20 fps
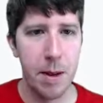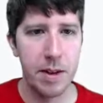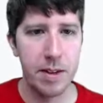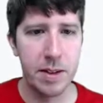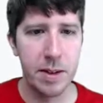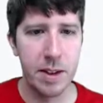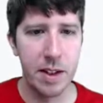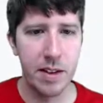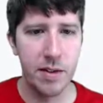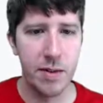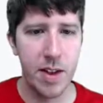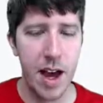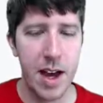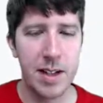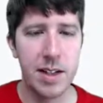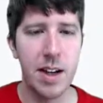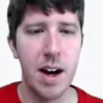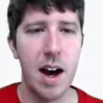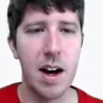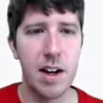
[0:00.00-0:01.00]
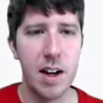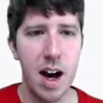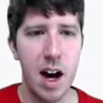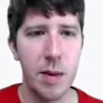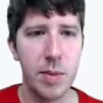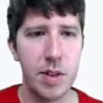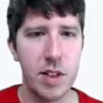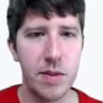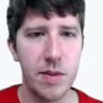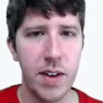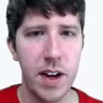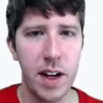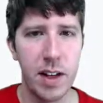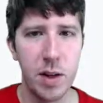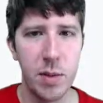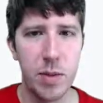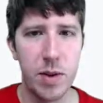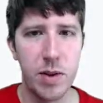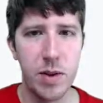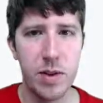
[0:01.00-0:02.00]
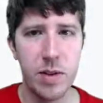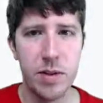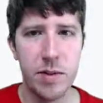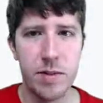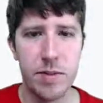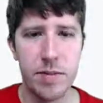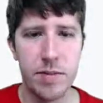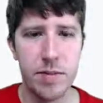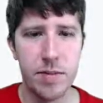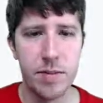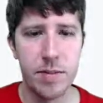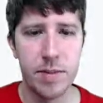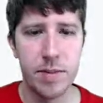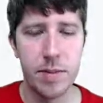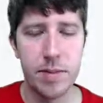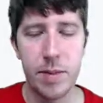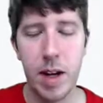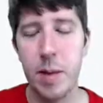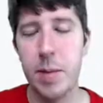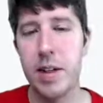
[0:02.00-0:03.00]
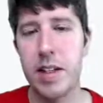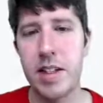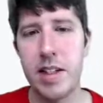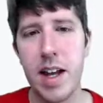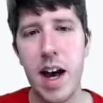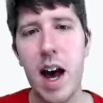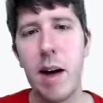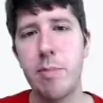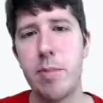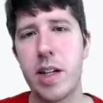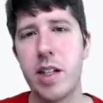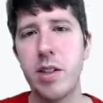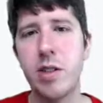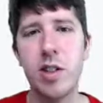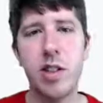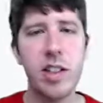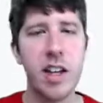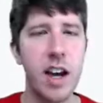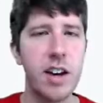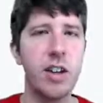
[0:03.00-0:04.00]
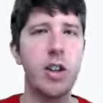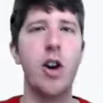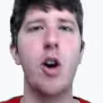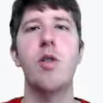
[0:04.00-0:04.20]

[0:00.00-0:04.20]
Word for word: Let's see if that .com is available. Maybe it's not, but you just got to